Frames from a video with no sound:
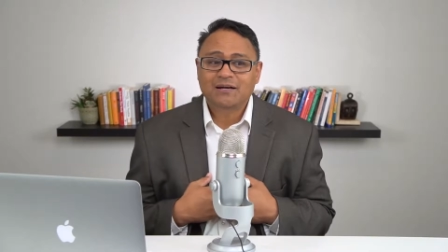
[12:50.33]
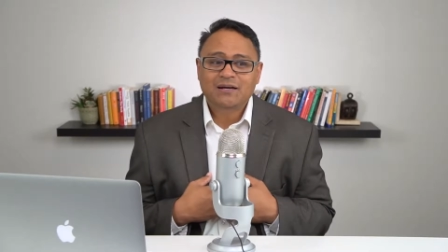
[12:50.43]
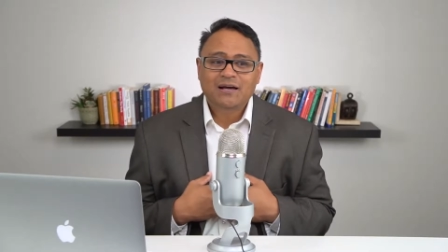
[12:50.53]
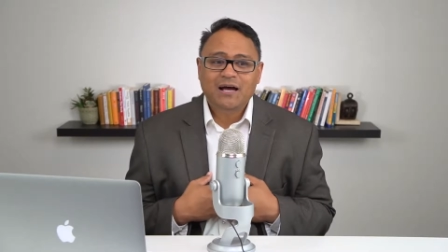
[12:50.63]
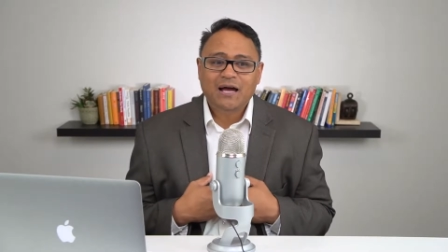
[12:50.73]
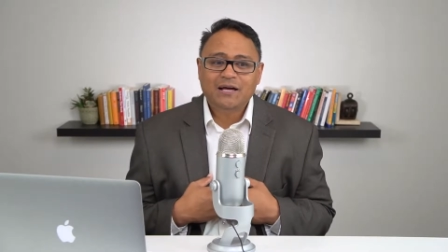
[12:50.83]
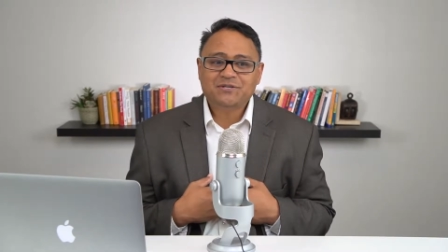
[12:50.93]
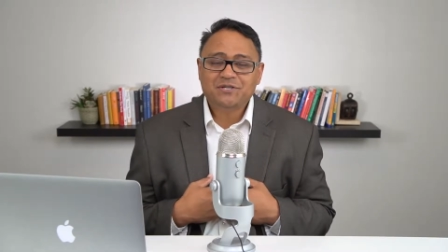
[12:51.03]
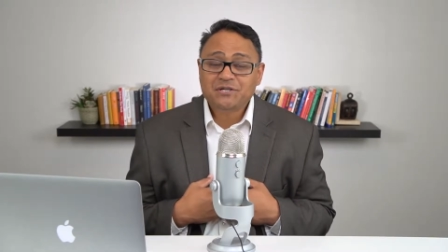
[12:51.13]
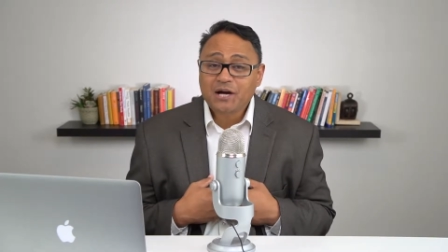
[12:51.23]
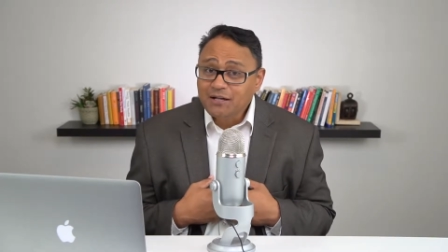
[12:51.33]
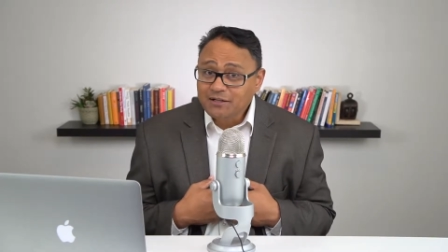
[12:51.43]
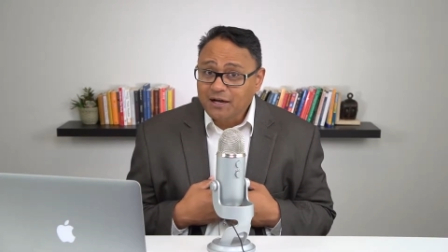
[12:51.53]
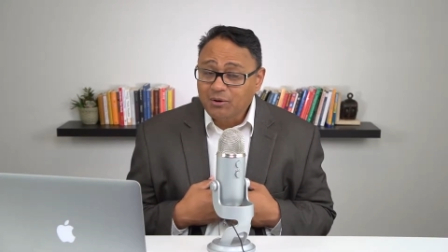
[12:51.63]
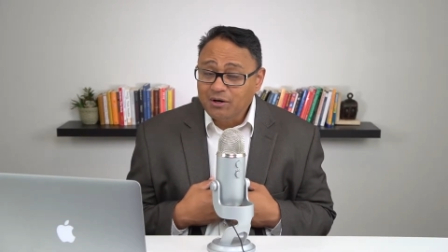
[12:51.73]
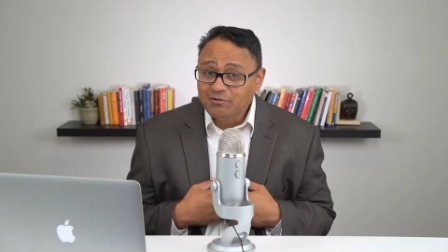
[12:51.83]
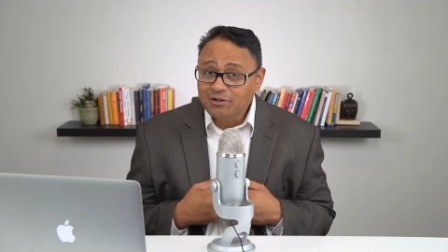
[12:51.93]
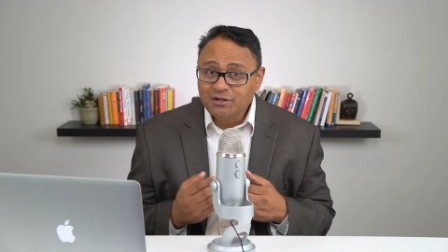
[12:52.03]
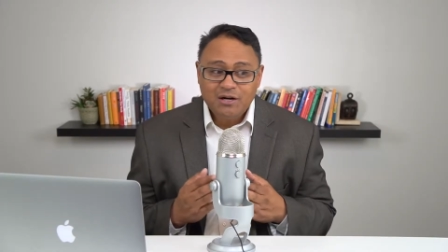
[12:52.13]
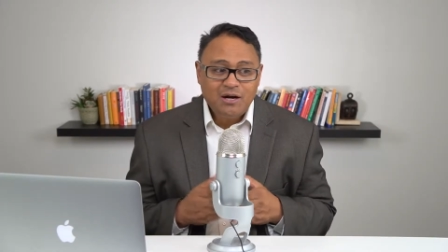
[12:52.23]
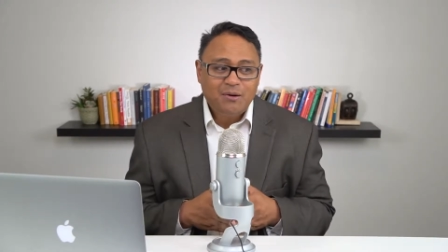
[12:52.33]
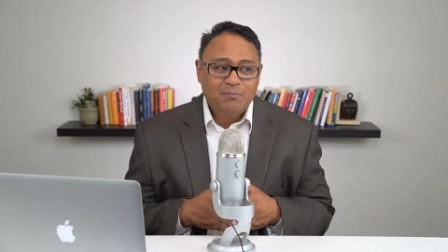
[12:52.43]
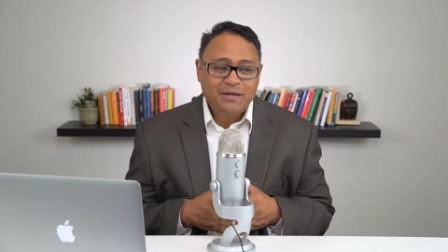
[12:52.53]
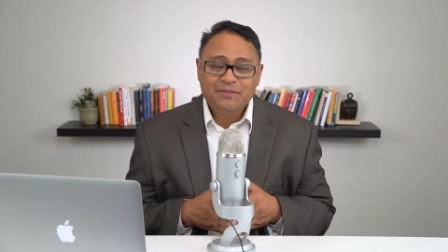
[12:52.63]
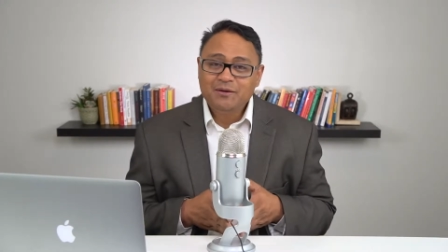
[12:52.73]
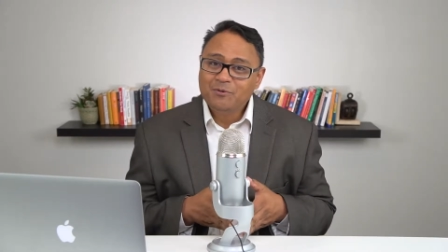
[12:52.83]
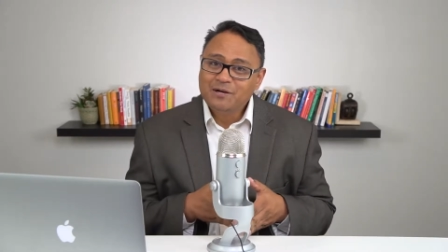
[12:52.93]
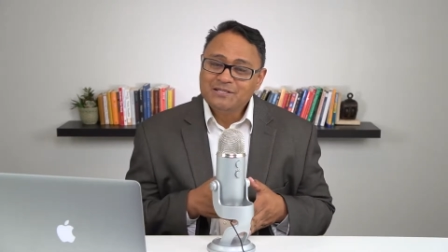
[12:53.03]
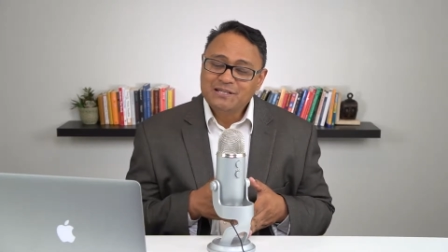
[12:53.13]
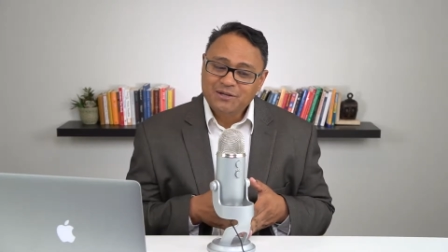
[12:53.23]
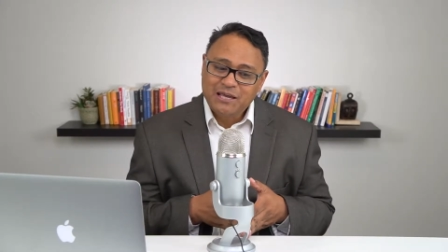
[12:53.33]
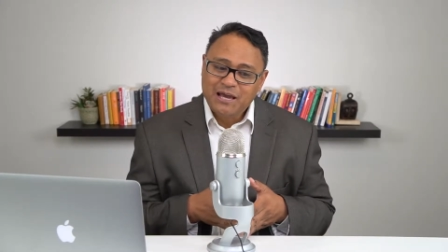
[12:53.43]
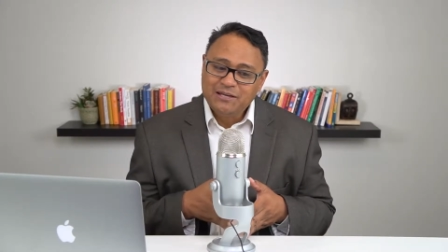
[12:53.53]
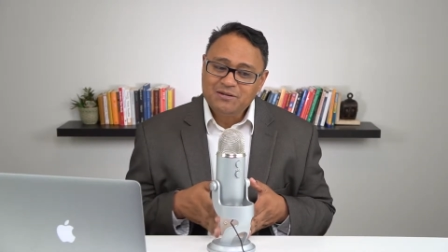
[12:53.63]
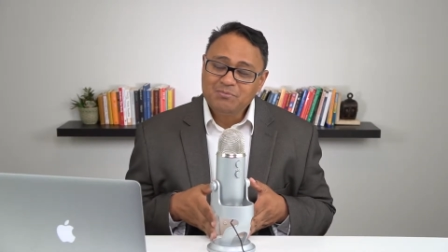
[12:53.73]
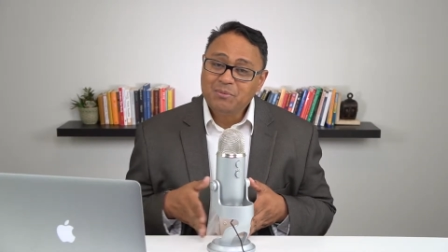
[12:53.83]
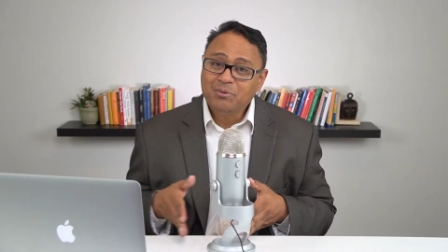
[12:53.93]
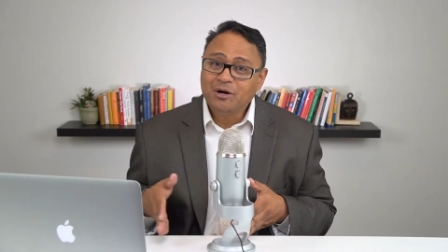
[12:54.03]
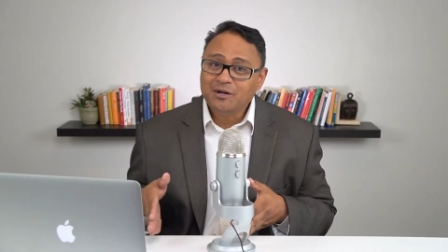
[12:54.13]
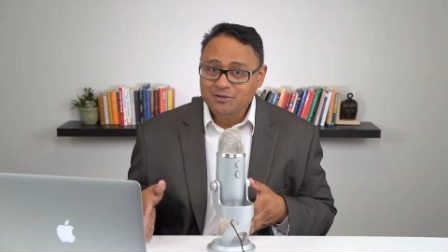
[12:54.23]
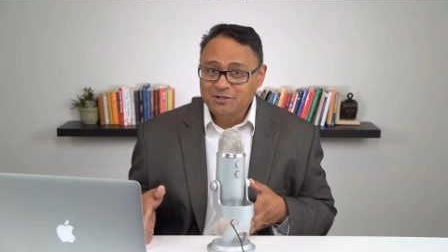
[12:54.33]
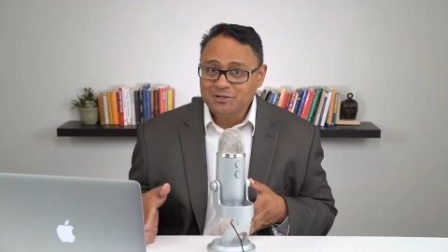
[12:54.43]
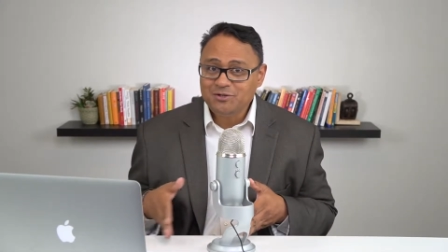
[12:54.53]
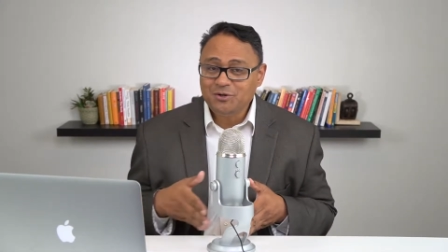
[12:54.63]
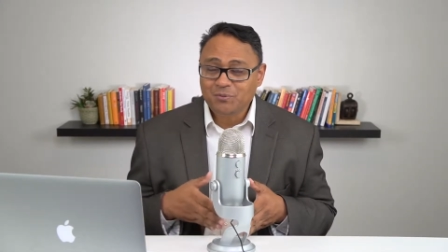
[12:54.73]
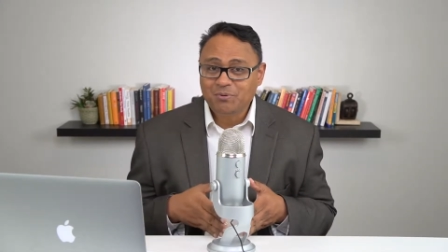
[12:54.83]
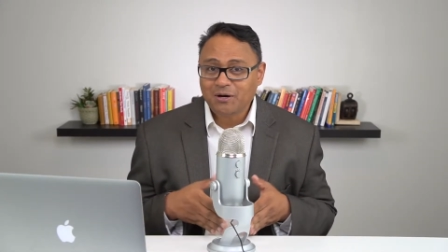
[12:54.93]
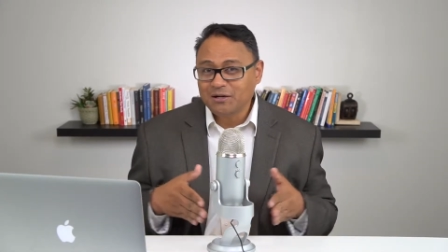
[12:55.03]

As a child, however, my thing was, okay, I did my part. You didn't do your part.